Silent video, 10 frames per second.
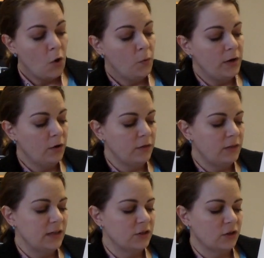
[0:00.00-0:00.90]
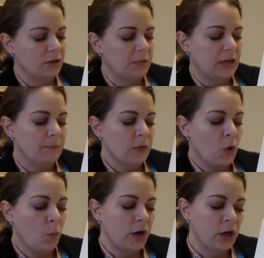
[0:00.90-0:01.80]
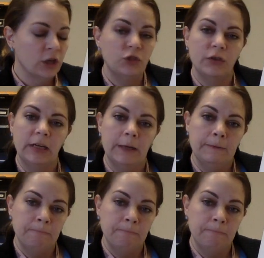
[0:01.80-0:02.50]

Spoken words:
We know that these are going to be 100